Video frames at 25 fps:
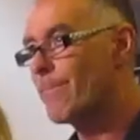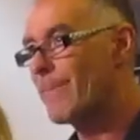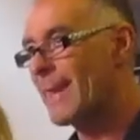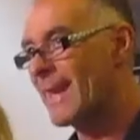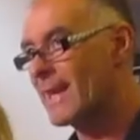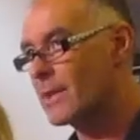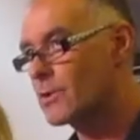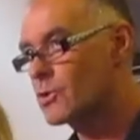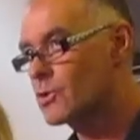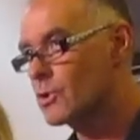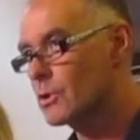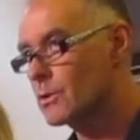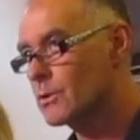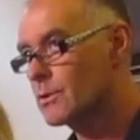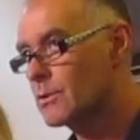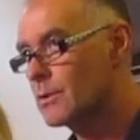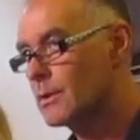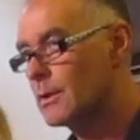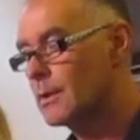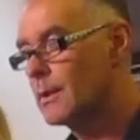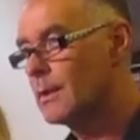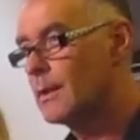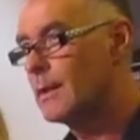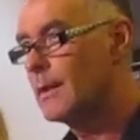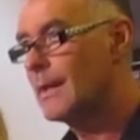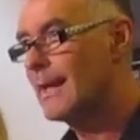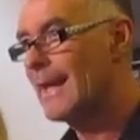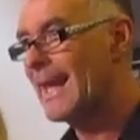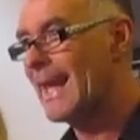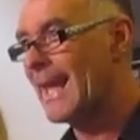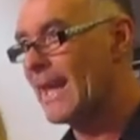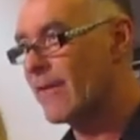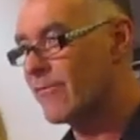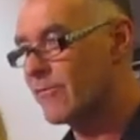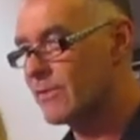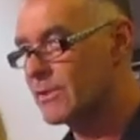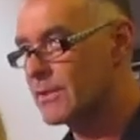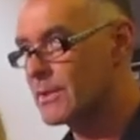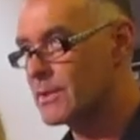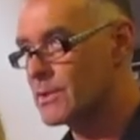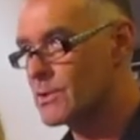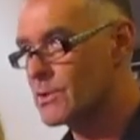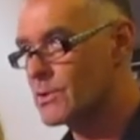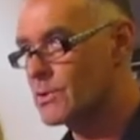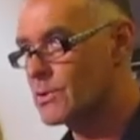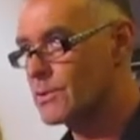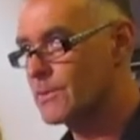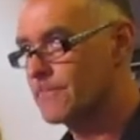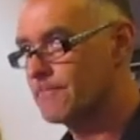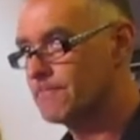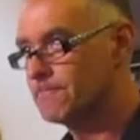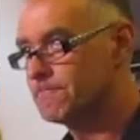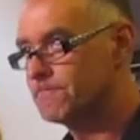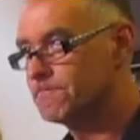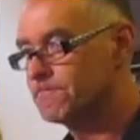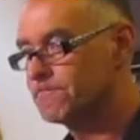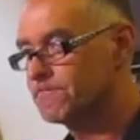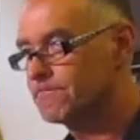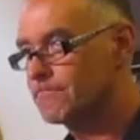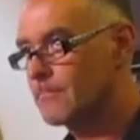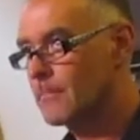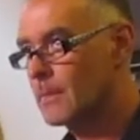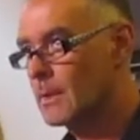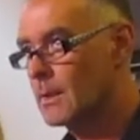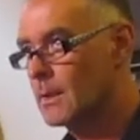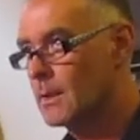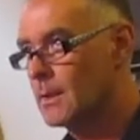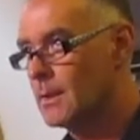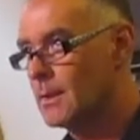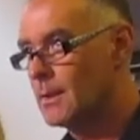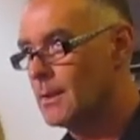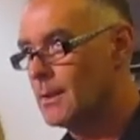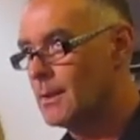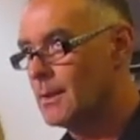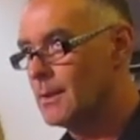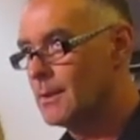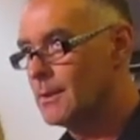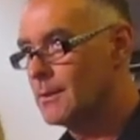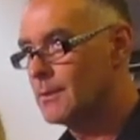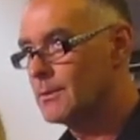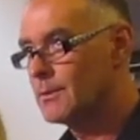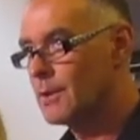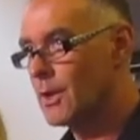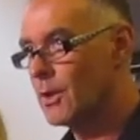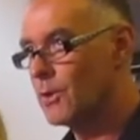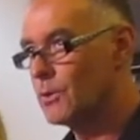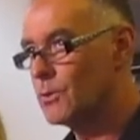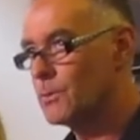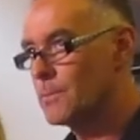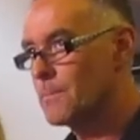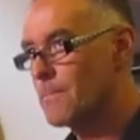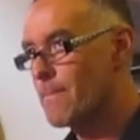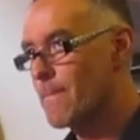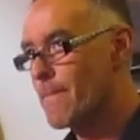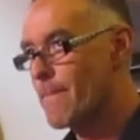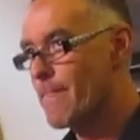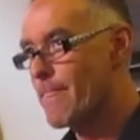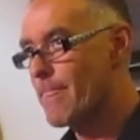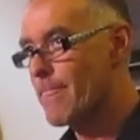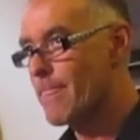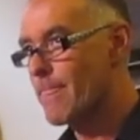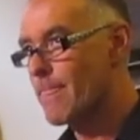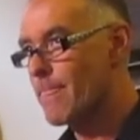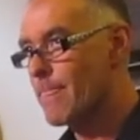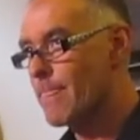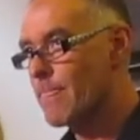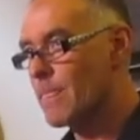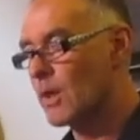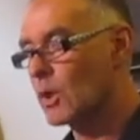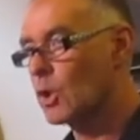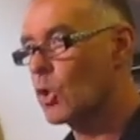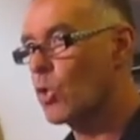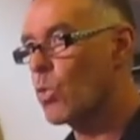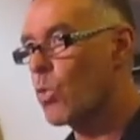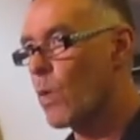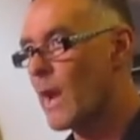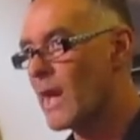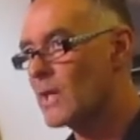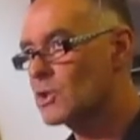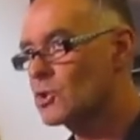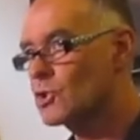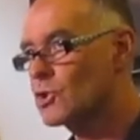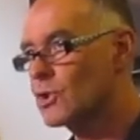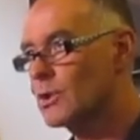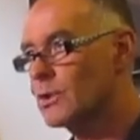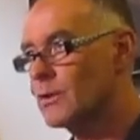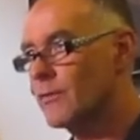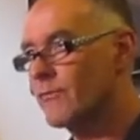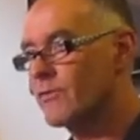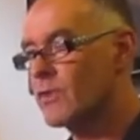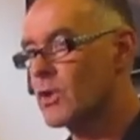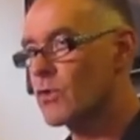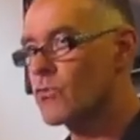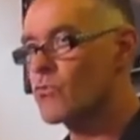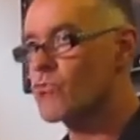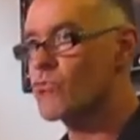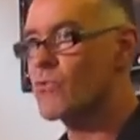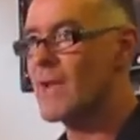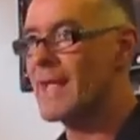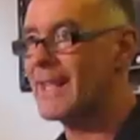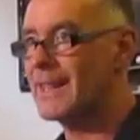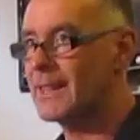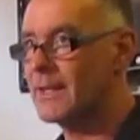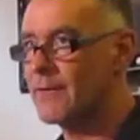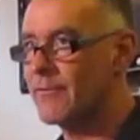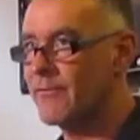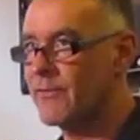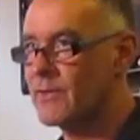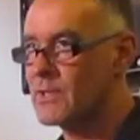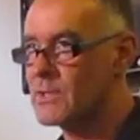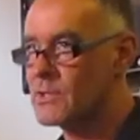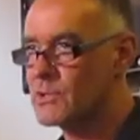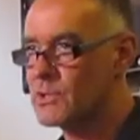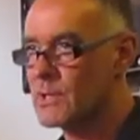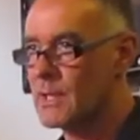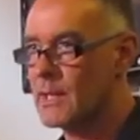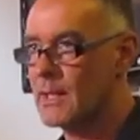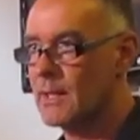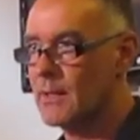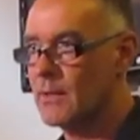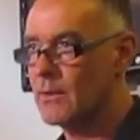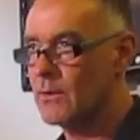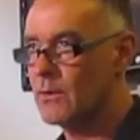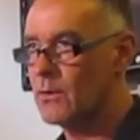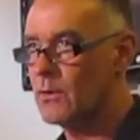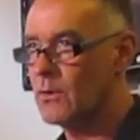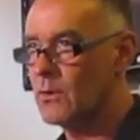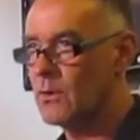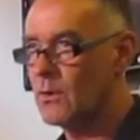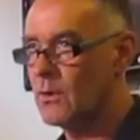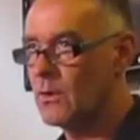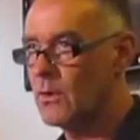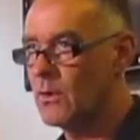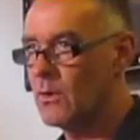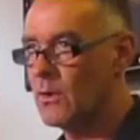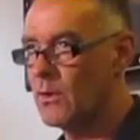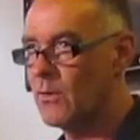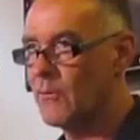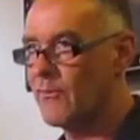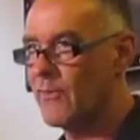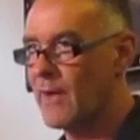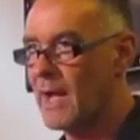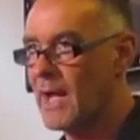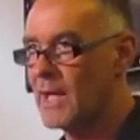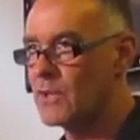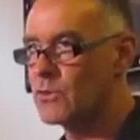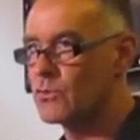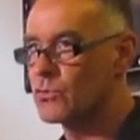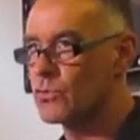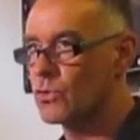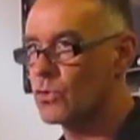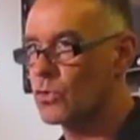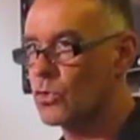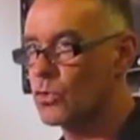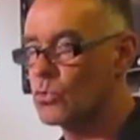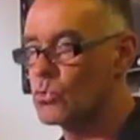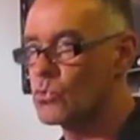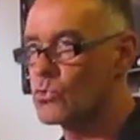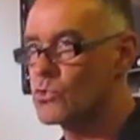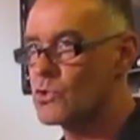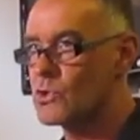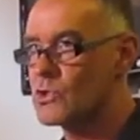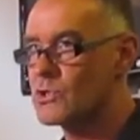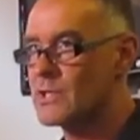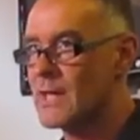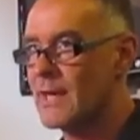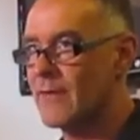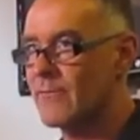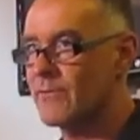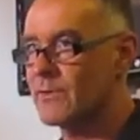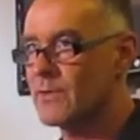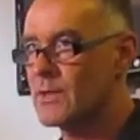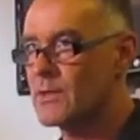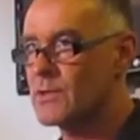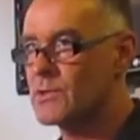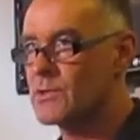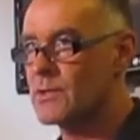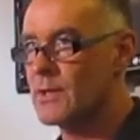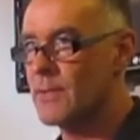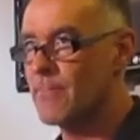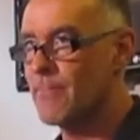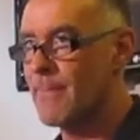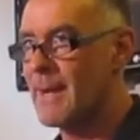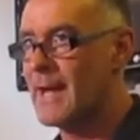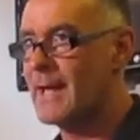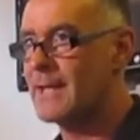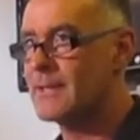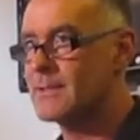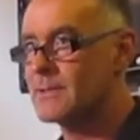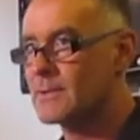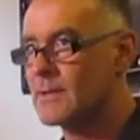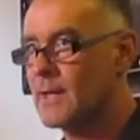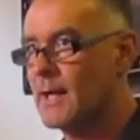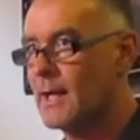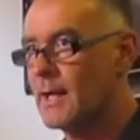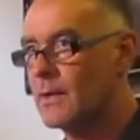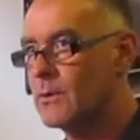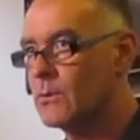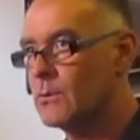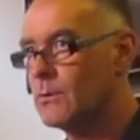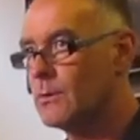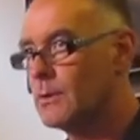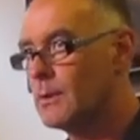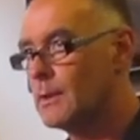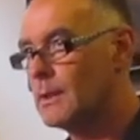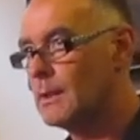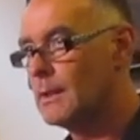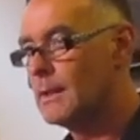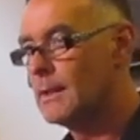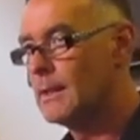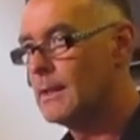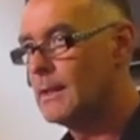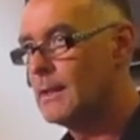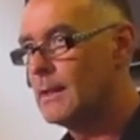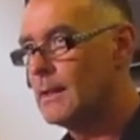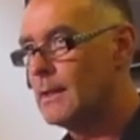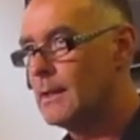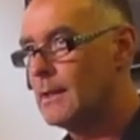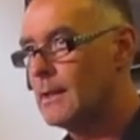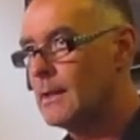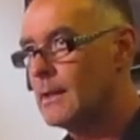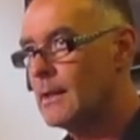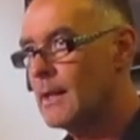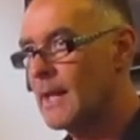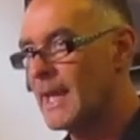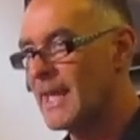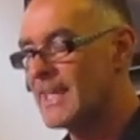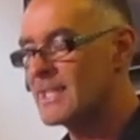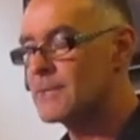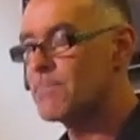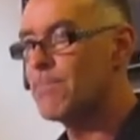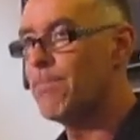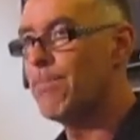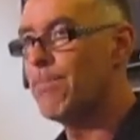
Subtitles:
perjured evidence. Now, the question of the relevancy of Andrew Coulson's evidence in my trial is